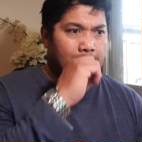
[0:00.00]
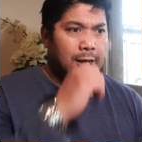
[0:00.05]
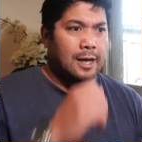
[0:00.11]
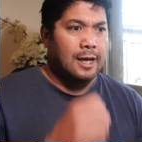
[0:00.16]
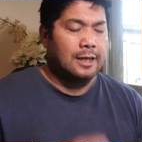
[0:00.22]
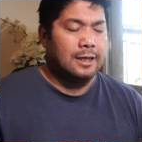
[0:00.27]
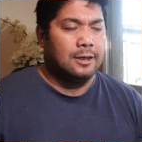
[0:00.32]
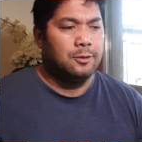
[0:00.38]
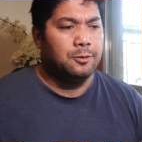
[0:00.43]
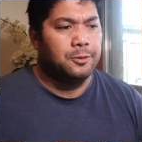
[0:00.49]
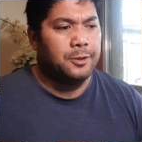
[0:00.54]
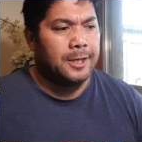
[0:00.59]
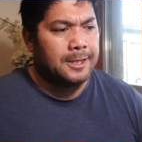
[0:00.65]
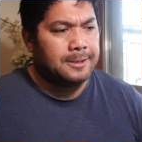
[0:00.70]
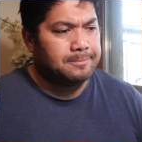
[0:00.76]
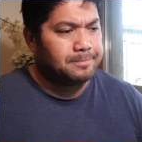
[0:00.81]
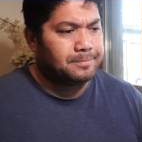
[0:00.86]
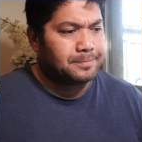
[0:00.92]

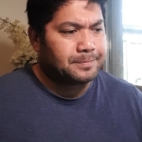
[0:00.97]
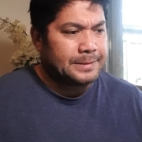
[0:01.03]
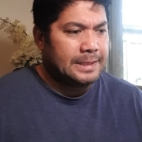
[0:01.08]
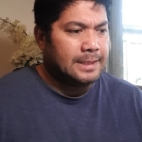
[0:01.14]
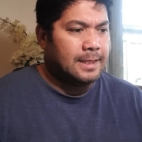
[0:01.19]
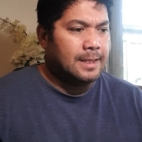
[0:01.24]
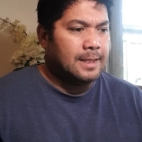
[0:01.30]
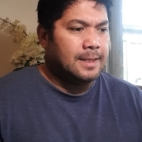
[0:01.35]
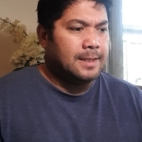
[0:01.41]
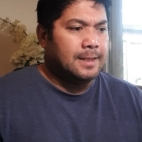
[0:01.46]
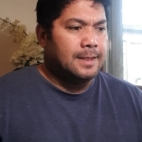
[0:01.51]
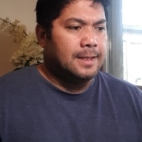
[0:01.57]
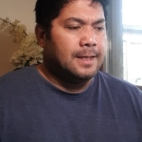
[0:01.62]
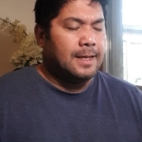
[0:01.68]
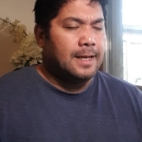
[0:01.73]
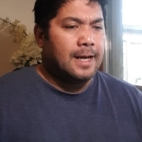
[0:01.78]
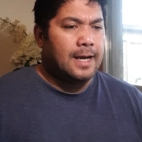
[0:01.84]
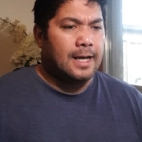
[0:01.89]
Hallelujah.
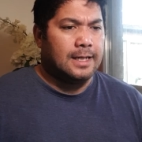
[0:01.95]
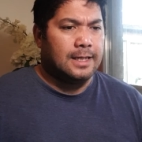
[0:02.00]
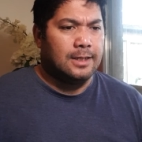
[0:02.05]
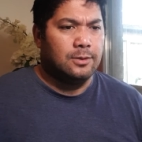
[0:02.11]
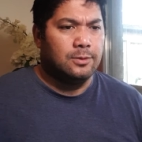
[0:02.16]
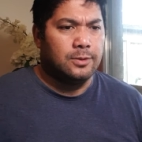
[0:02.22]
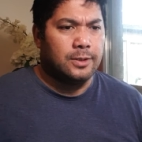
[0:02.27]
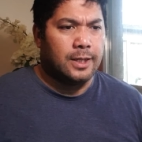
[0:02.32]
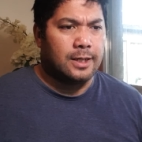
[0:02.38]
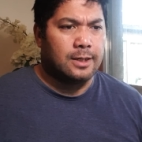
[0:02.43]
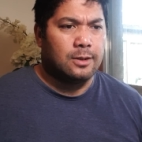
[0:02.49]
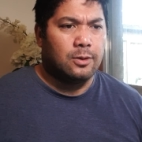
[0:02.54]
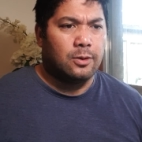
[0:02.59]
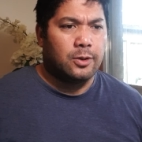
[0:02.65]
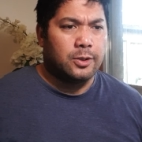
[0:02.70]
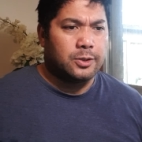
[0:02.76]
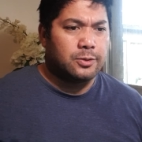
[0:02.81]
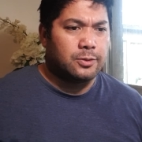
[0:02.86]
Hallelujah.
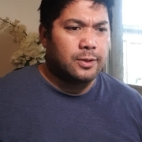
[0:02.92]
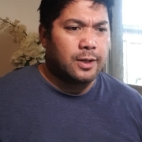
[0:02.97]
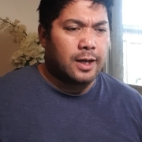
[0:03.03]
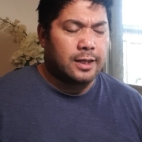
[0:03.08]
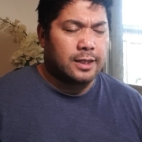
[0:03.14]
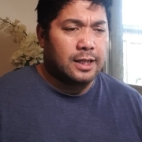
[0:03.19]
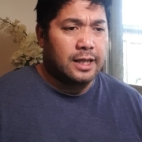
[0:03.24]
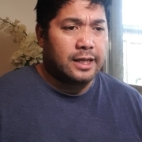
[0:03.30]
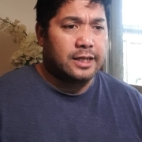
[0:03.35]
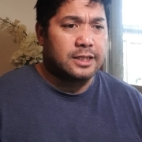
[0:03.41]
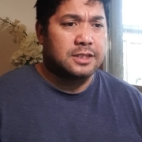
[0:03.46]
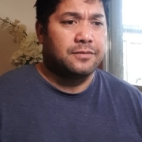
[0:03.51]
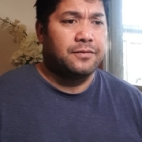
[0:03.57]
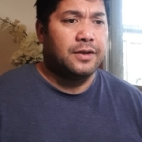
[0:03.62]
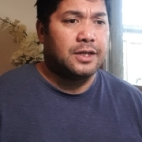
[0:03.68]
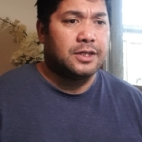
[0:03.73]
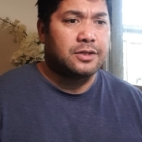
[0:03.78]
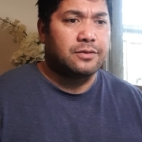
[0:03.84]
Glory to God. Let us
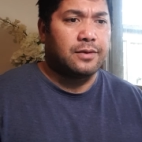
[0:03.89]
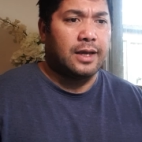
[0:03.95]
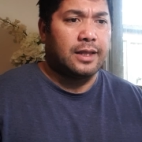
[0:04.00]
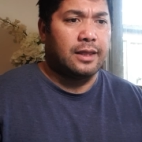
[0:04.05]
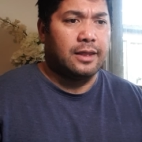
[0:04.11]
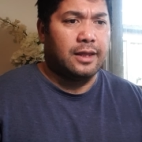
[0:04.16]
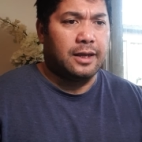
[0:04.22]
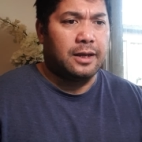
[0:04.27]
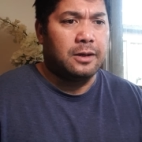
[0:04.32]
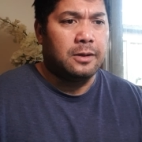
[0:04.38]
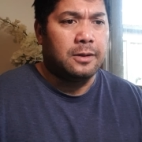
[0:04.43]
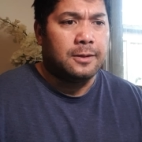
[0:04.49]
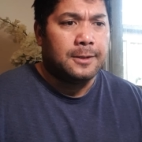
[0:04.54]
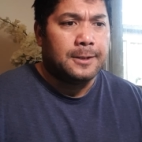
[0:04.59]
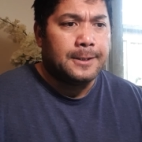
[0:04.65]
finish right there.